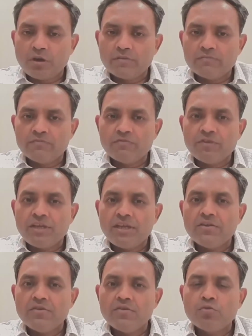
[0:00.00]
Gaurav,
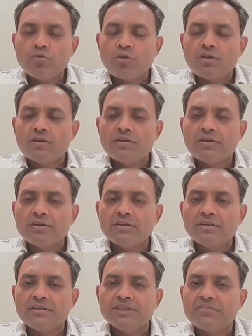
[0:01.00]
we do not
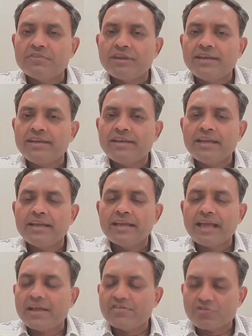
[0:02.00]
generally
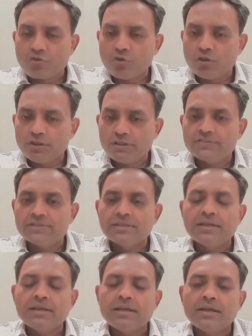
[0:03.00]
take cash
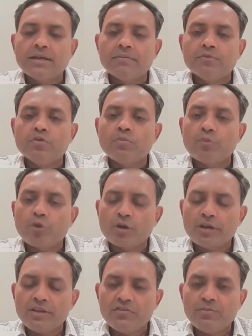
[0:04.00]
calls.
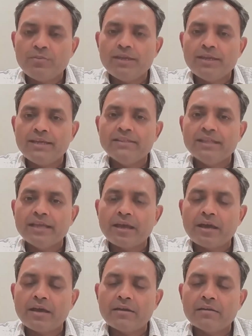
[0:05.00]
Broadly speaking,
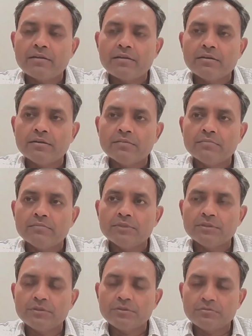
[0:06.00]
there are
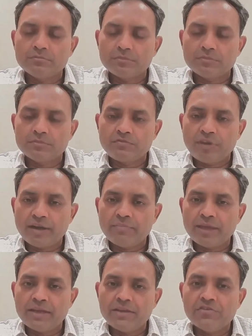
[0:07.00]

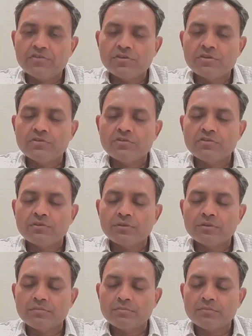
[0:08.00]
fund
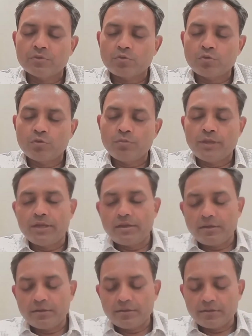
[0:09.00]
managers could
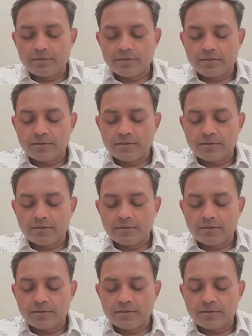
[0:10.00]
be